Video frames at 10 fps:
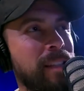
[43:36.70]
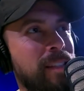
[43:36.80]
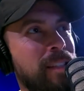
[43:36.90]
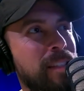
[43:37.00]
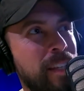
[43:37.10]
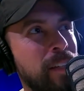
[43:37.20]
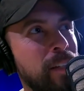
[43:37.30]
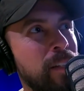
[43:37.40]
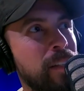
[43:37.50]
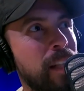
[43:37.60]

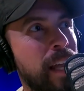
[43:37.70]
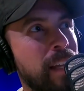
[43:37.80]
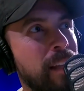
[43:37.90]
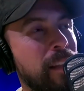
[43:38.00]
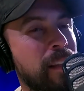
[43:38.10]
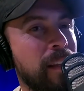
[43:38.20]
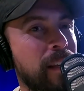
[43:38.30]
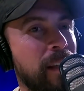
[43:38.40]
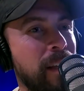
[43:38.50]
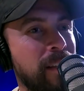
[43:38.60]
still
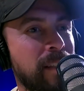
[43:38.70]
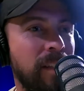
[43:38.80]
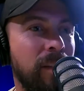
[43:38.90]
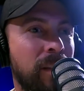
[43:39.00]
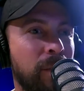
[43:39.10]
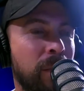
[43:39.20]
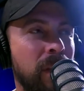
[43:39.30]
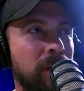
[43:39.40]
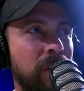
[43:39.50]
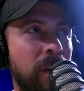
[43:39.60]
it's still the
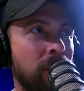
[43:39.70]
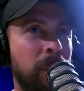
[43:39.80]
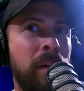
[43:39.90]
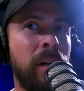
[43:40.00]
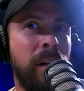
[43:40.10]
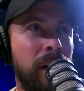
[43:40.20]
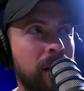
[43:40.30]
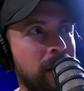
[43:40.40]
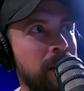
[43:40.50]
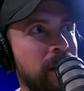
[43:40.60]
religion of
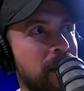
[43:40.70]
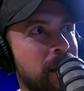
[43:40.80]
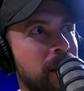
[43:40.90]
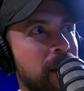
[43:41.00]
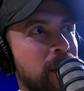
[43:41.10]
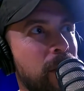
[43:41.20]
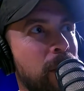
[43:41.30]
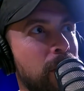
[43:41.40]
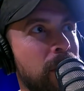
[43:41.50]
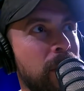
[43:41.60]
America.
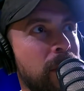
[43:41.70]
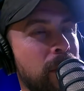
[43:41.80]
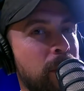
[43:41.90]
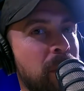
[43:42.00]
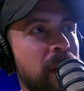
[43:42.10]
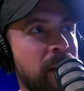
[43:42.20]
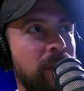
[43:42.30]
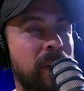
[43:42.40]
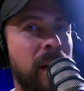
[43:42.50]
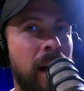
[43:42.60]
So there's plenty
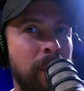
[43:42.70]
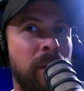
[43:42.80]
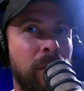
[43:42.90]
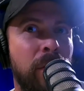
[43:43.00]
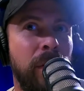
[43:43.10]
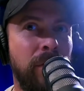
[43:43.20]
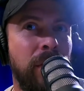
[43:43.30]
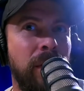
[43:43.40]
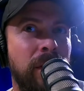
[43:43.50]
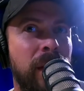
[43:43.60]
of nominal
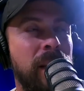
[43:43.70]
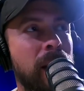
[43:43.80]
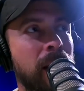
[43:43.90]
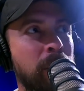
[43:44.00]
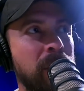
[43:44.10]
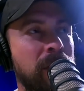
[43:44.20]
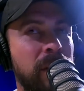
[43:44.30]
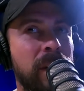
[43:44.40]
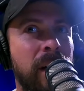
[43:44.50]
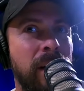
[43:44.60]
Christians. Like, I believe
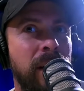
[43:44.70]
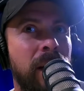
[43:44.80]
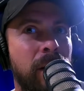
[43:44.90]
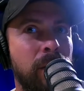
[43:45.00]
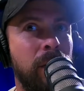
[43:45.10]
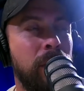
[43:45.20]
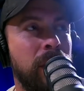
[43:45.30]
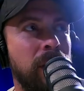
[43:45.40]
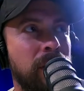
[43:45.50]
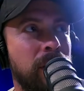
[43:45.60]
in God. Yeah, I'll go
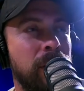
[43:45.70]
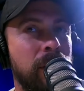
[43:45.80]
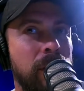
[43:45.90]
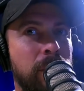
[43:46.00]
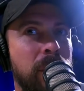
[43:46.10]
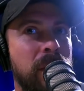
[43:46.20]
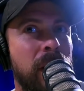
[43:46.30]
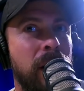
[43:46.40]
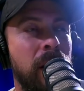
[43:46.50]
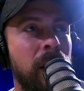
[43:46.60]
on Easter and Christmas.
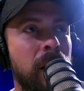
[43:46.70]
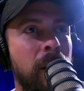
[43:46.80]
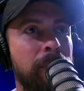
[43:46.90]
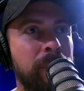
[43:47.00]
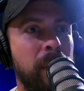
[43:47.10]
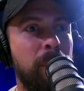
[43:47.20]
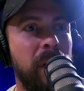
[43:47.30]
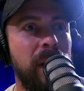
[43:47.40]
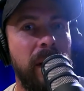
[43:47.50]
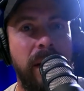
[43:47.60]
Yeah.
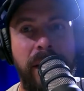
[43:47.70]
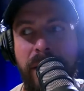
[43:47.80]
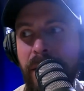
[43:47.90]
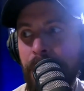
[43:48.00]
But it is